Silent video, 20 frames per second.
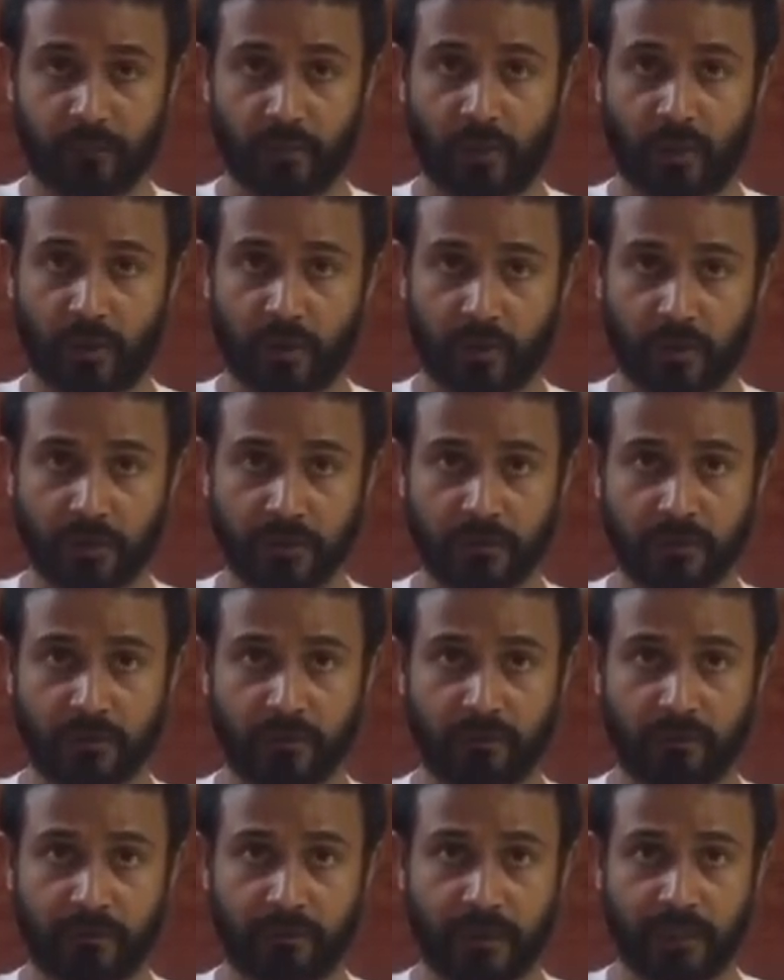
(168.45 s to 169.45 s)
to
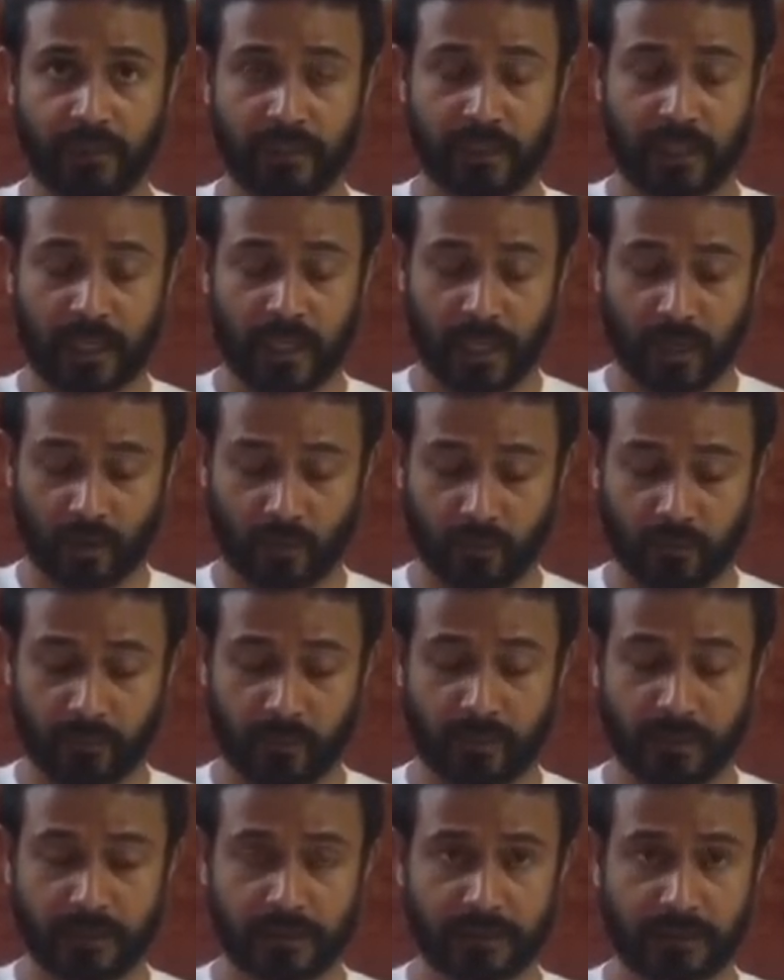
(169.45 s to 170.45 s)
also feel how
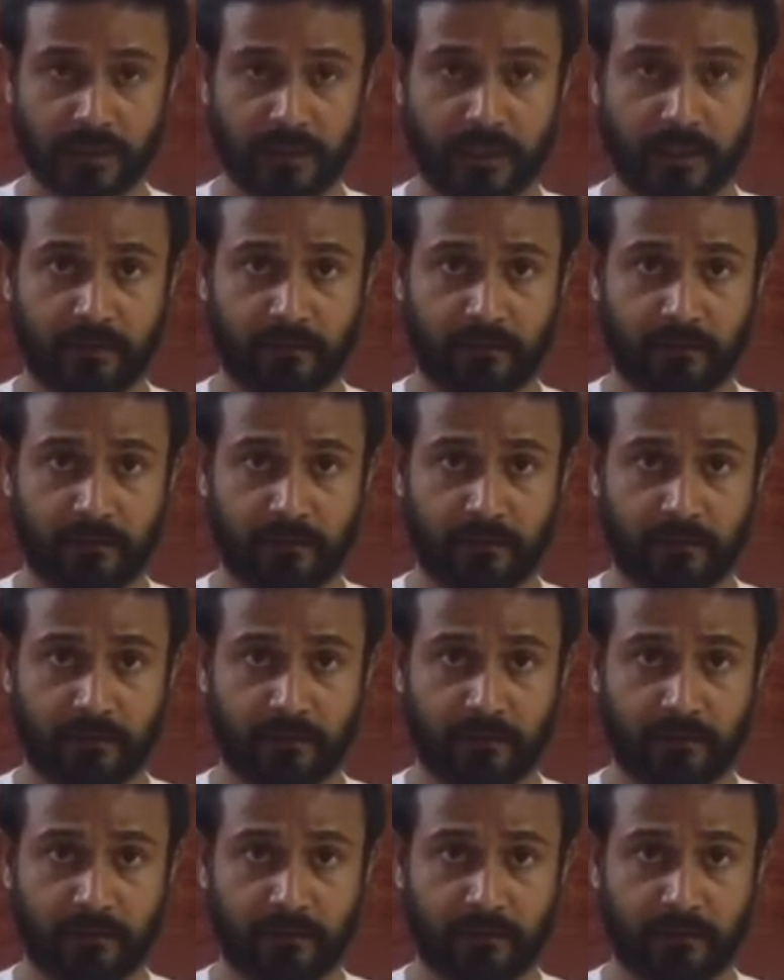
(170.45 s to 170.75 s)
much